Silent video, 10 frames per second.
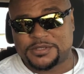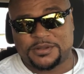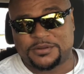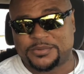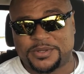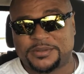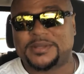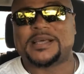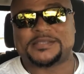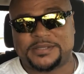along with it.
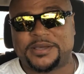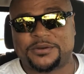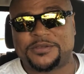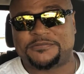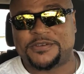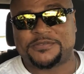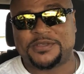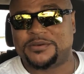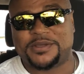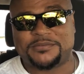There go your 50.
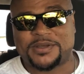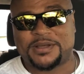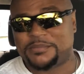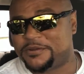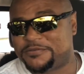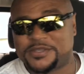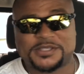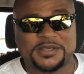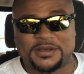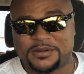You ain't even got money for your
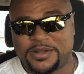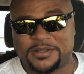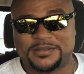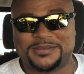cigar, right?